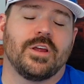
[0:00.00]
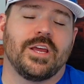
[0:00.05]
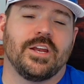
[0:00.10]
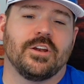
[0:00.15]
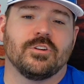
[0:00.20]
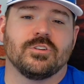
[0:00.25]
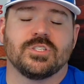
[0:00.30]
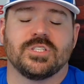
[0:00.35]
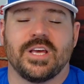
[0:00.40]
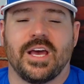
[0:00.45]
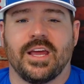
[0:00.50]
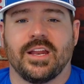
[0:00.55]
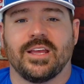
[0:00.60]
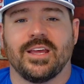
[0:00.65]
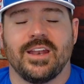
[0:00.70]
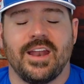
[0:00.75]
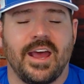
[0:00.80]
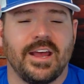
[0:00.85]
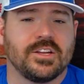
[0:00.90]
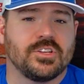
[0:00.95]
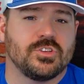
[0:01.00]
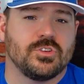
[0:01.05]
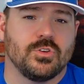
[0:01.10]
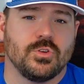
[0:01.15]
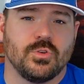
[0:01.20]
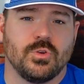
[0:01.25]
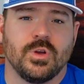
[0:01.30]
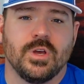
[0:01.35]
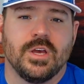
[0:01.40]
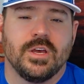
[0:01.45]
heaters that connect
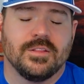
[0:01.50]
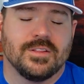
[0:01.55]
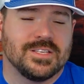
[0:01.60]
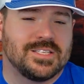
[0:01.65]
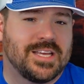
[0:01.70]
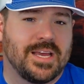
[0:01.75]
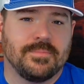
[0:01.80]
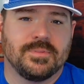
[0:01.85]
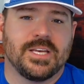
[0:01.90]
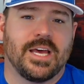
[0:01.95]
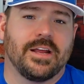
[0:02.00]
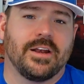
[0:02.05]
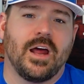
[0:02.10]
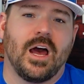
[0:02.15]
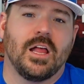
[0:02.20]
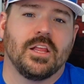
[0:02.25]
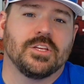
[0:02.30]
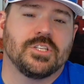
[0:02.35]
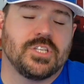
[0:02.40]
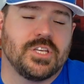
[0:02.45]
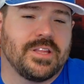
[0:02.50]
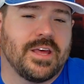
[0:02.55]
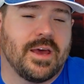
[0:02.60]
to the same technology